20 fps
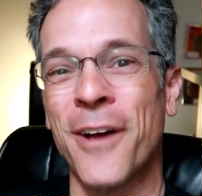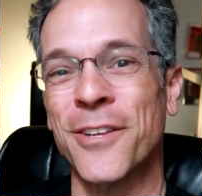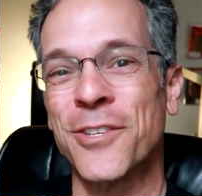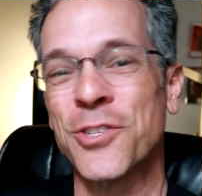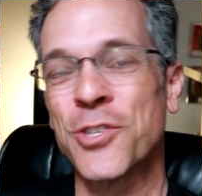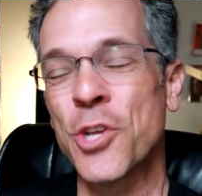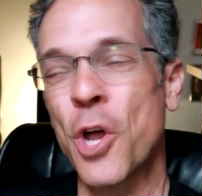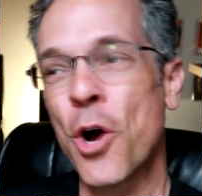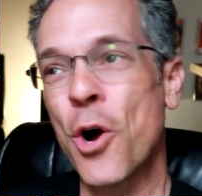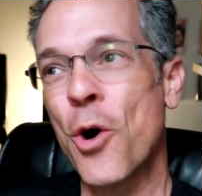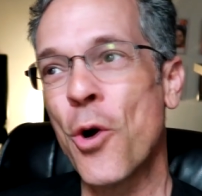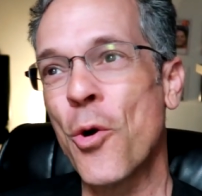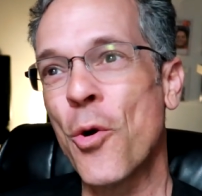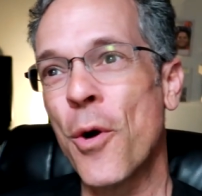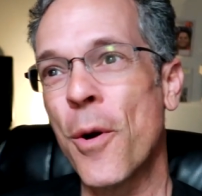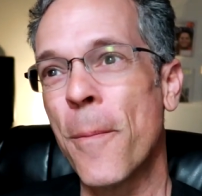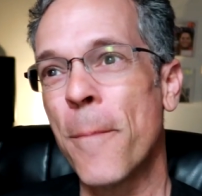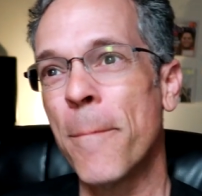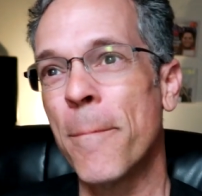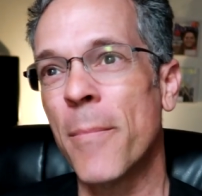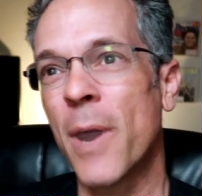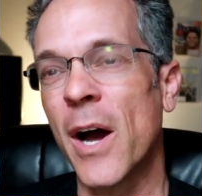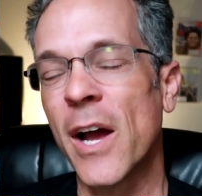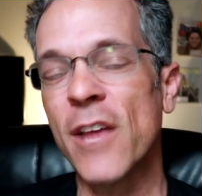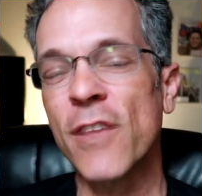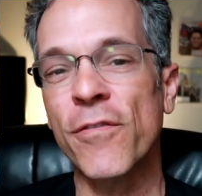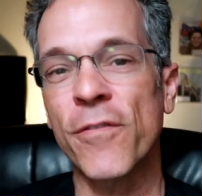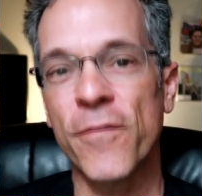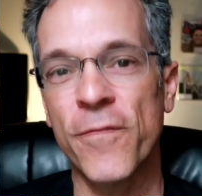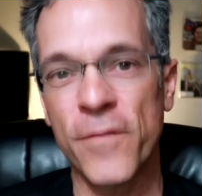So
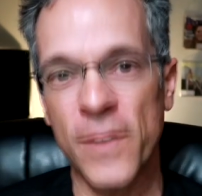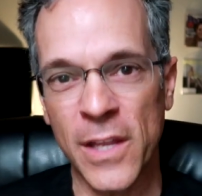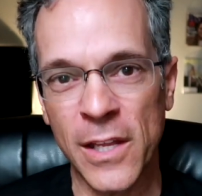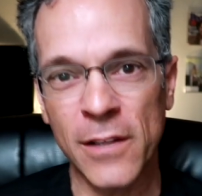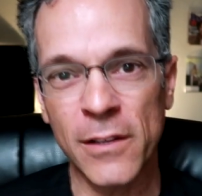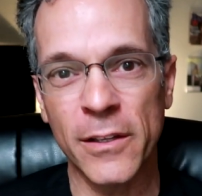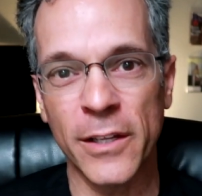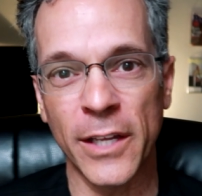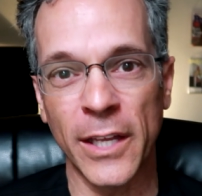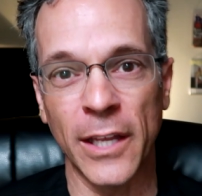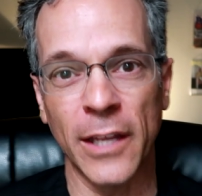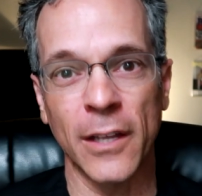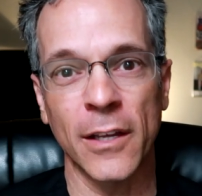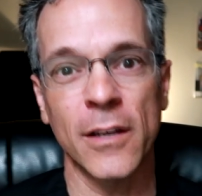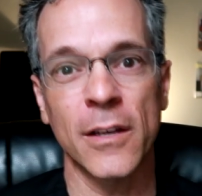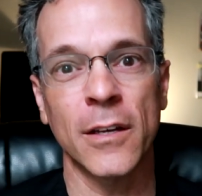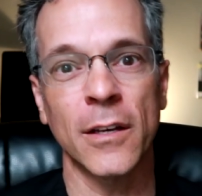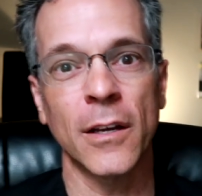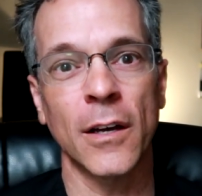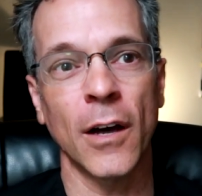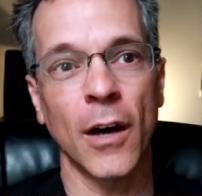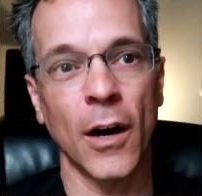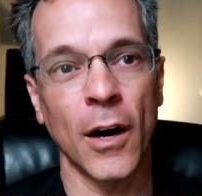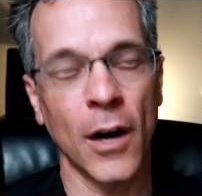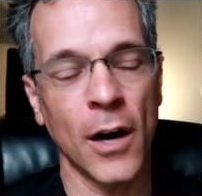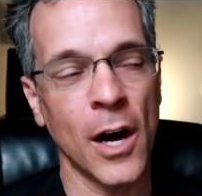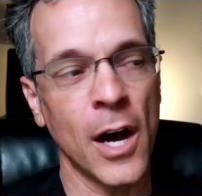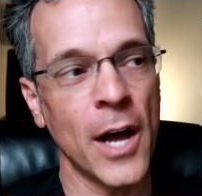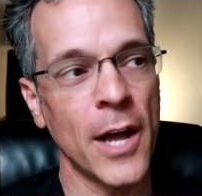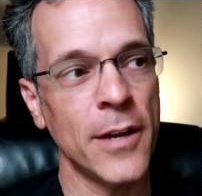my feeling
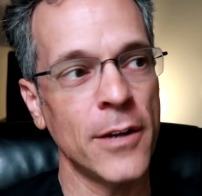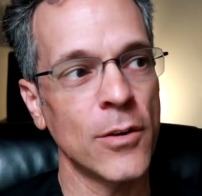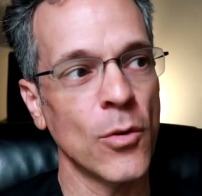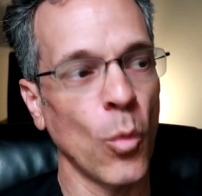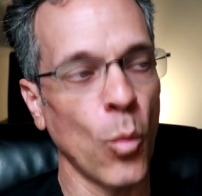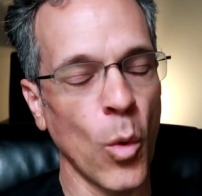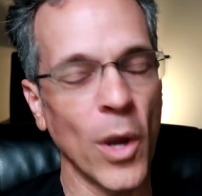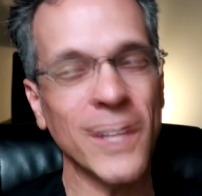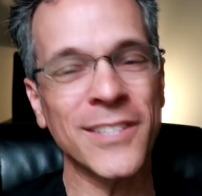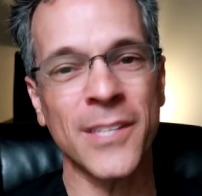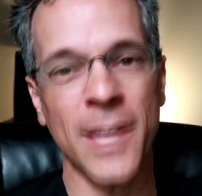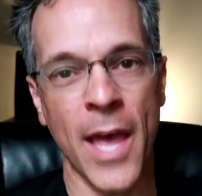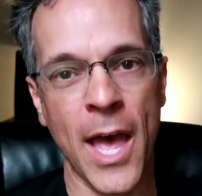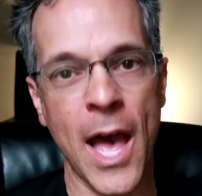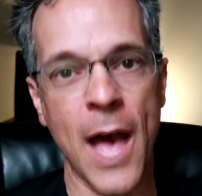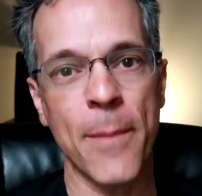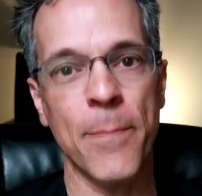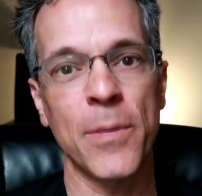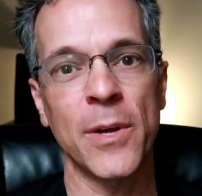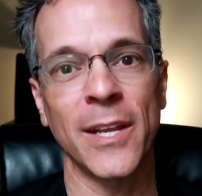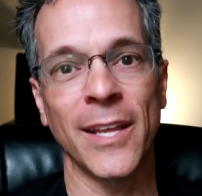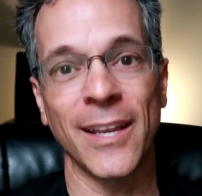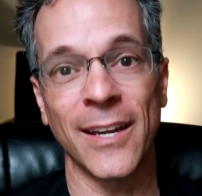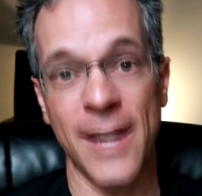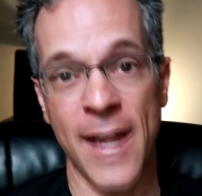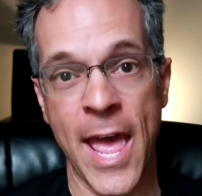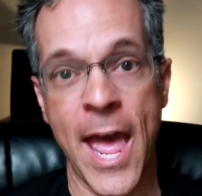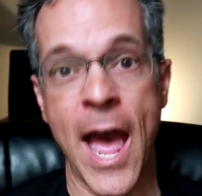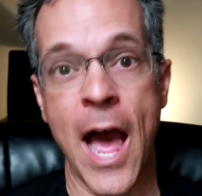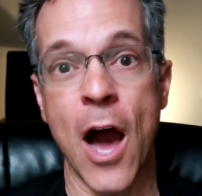on what's happening
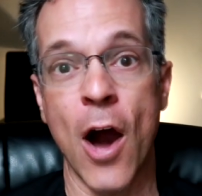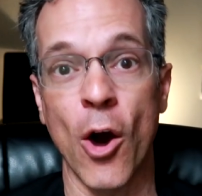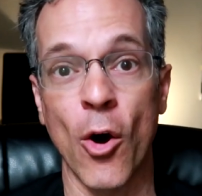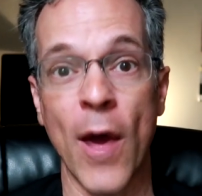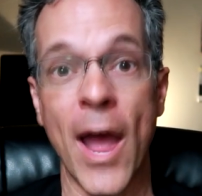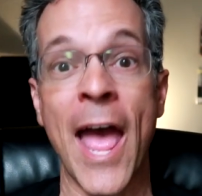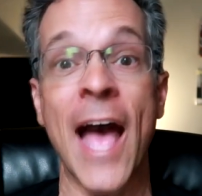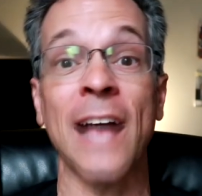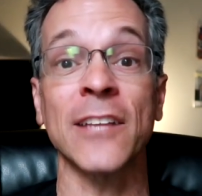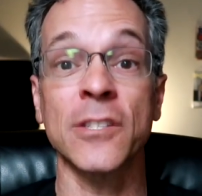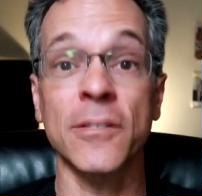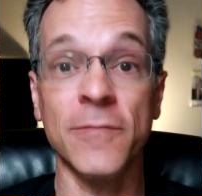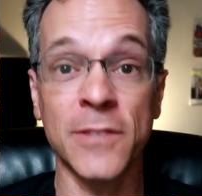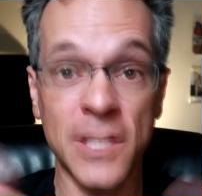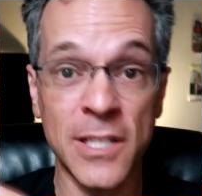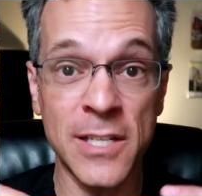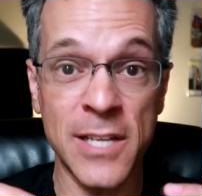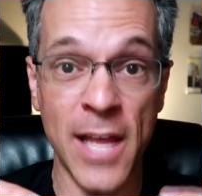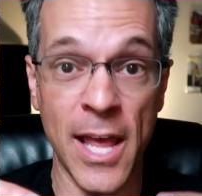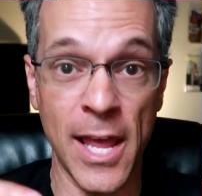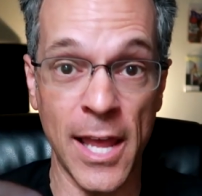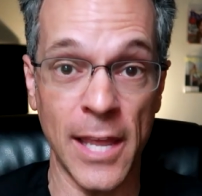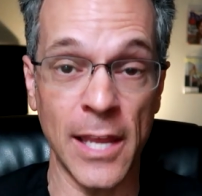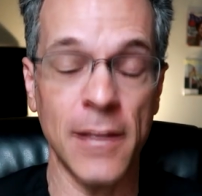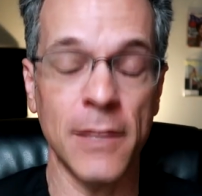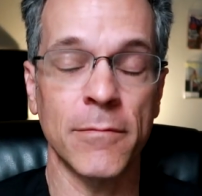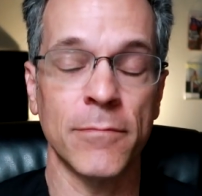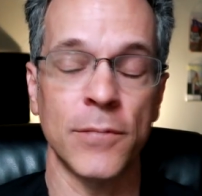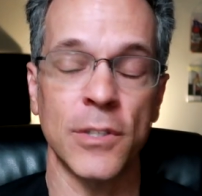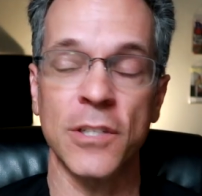now, as of
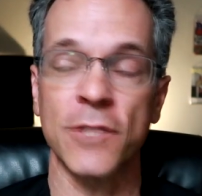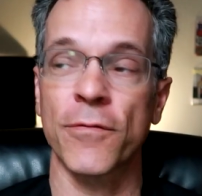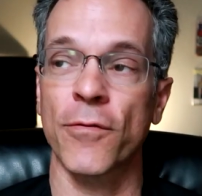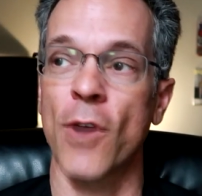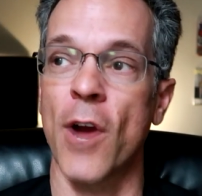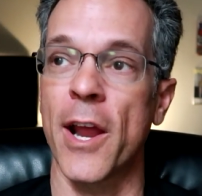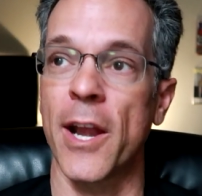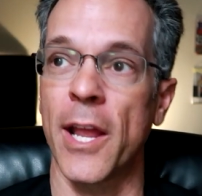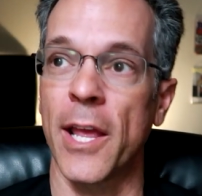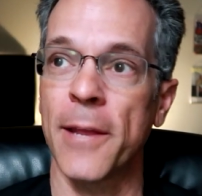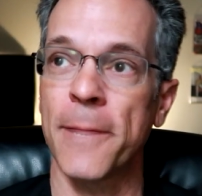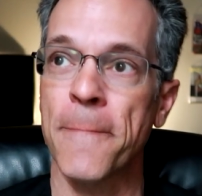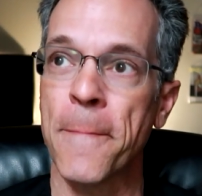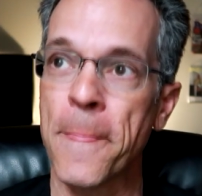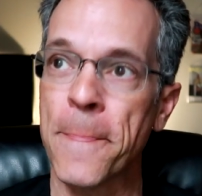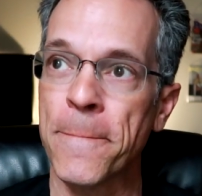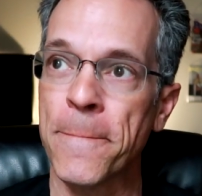today, this Friday,